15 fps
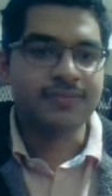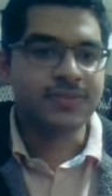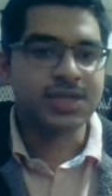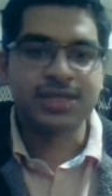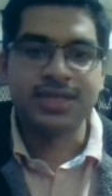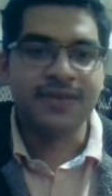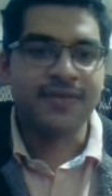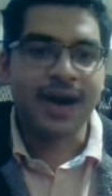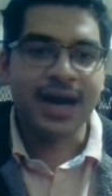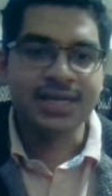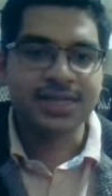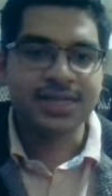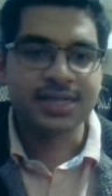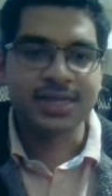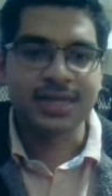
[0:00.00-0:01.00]
just
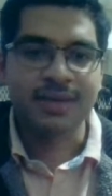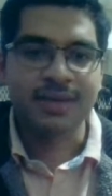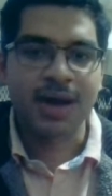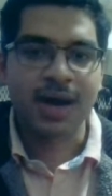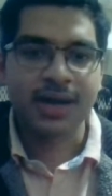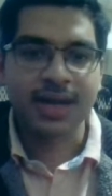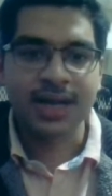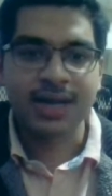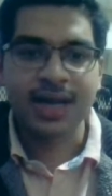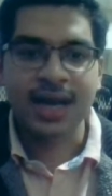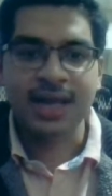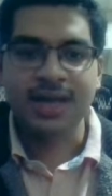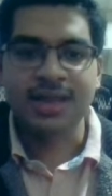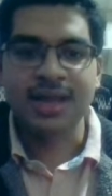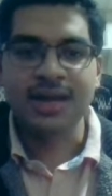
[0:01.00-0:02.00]
devices in the market
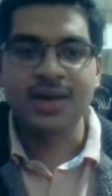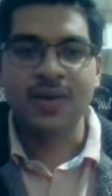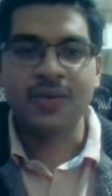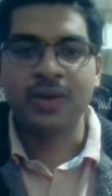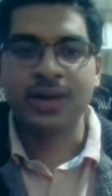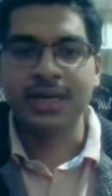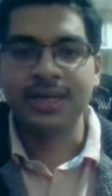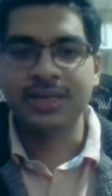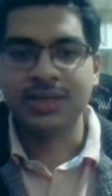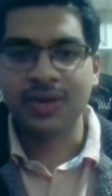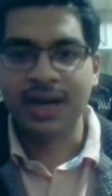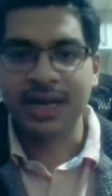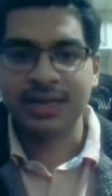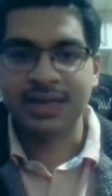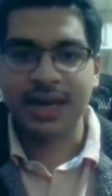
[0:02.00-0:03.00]
and then they don't really do
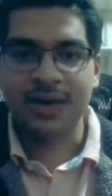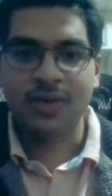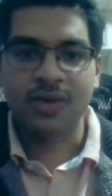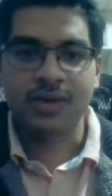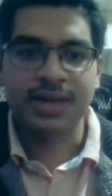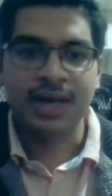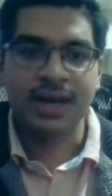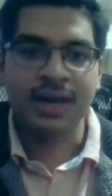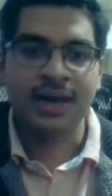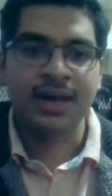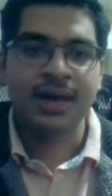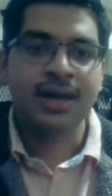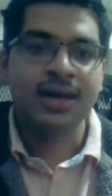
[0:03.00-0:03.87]
anything, or they